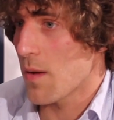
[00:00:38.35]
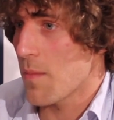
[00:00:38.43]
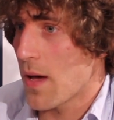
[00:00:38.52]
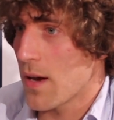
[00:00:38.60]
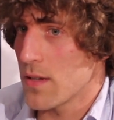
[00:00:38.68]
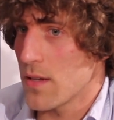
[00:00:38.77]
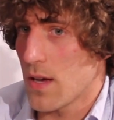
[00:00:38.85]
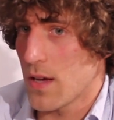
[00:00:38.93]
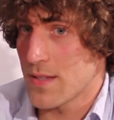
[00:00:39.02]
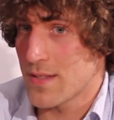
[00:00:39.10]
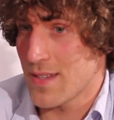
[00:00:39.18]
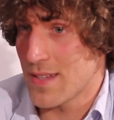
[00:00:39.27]
about
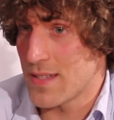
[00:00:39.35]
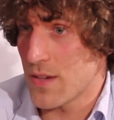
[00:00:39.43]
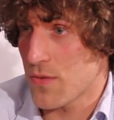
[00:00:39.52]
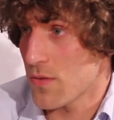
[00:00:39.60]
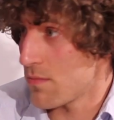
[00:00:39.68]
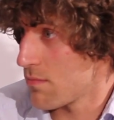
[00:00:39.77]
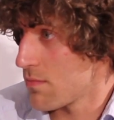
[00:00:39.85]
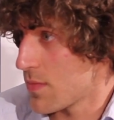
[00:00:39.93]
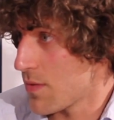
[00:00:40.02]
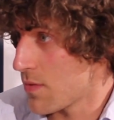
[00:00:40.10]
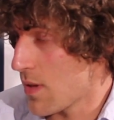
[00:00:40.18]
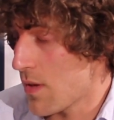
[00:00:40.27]
it in
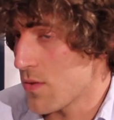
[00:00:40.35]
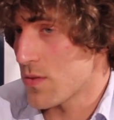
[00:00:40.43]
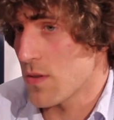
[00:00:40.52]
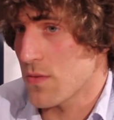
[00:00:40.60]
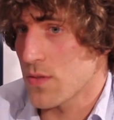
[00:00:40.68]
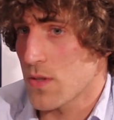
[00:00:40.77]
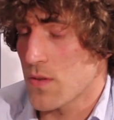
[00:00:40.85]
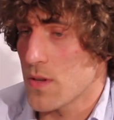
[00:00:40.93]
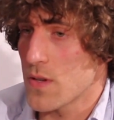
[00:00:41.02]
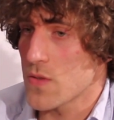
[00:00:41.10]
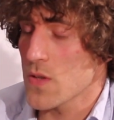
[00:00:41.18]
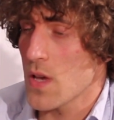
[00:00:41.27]
different levels, different
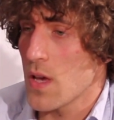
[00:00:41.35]
degrees.